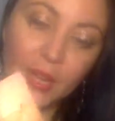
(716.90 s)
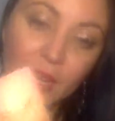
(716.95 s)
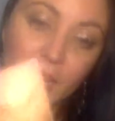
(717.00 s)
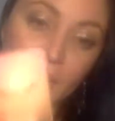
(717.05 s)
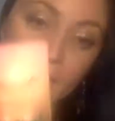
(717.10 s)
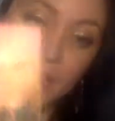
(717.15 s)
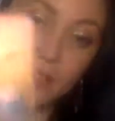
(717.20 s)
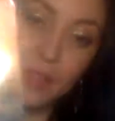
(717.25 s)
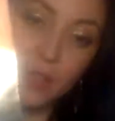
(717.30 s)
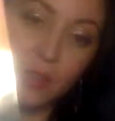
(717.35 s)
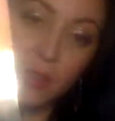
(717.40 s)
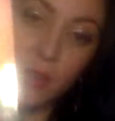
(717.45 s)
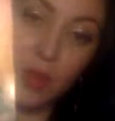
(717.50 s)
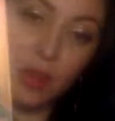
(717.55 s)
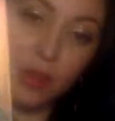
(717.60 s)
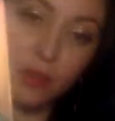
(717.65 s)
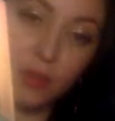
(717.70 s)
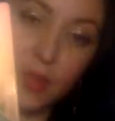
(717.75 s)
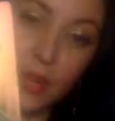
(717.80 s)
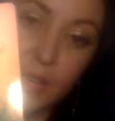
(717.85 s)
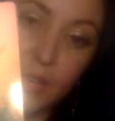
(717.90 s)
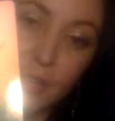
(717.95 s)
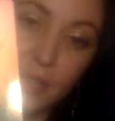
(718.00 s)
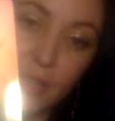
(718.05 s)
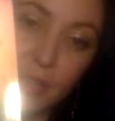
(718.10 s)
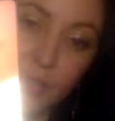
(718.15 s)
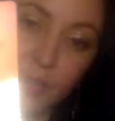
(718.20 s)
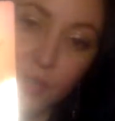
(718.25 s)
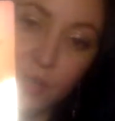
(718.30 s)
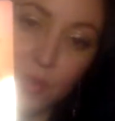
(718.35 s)
In the long run,
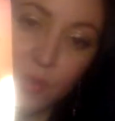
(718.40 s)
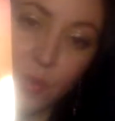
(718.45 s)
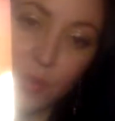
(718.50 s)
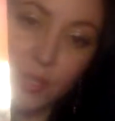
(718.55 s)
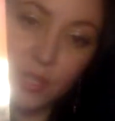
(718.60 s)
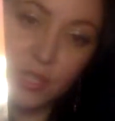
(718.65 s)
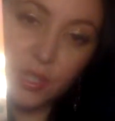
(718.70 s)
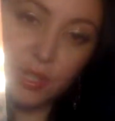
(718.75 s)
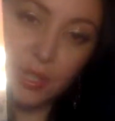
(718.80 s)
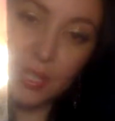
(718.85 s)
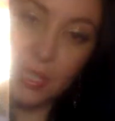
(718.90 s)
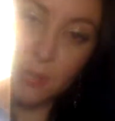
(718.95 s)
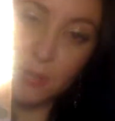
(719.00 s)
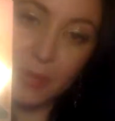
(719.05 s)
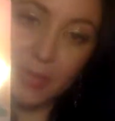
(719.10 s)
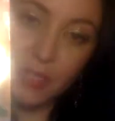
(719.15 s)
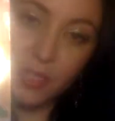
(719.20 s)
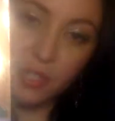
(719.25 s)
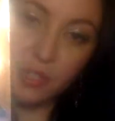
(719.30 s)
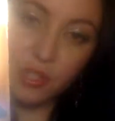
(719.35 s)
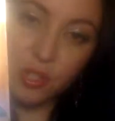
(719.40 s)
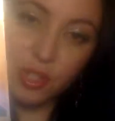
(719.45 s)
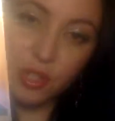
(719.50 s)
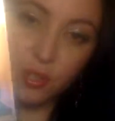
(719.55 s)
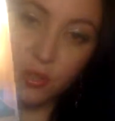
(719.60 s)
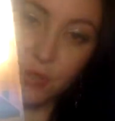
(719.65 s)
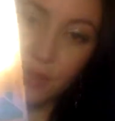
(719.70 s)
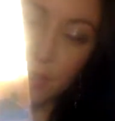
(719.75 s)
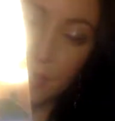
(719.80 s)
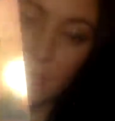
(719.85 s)
you're going to express your
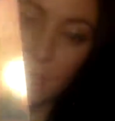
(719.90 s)
truth and